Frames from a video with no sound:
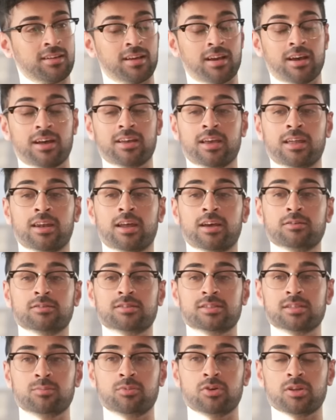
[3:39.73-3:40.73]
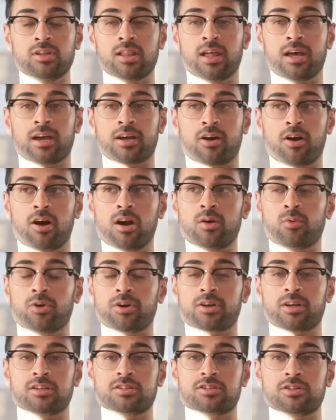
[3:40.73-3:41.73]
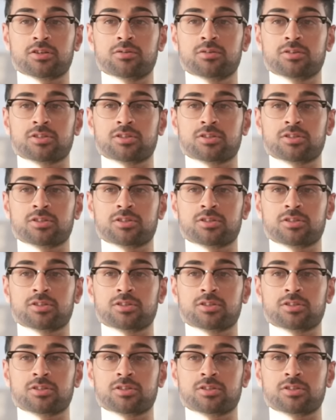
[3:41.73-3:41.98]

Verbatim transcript: Hell yeah! Now you seem really like hardworking too,